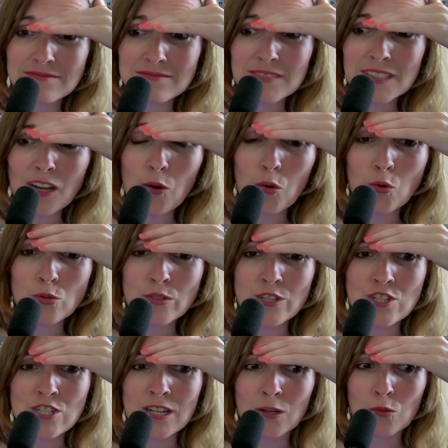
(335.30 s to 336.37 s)
Holy
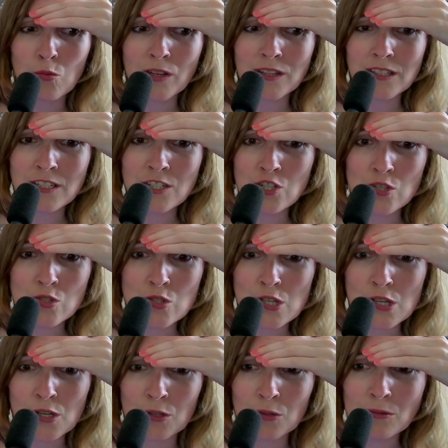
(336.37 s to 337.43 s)
shit, what did he just
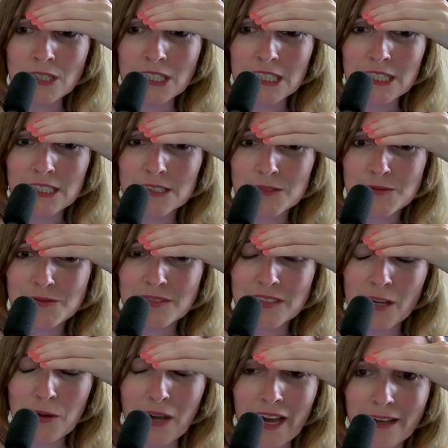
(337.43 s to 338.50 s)
do?
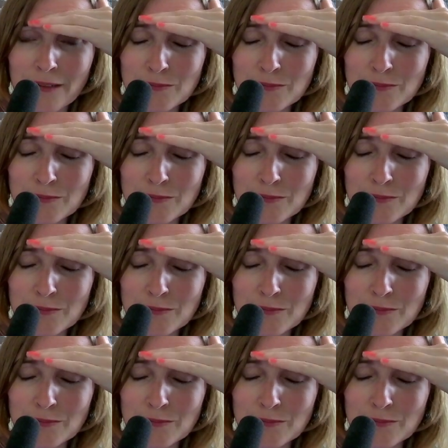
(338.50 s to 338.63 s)
Okay.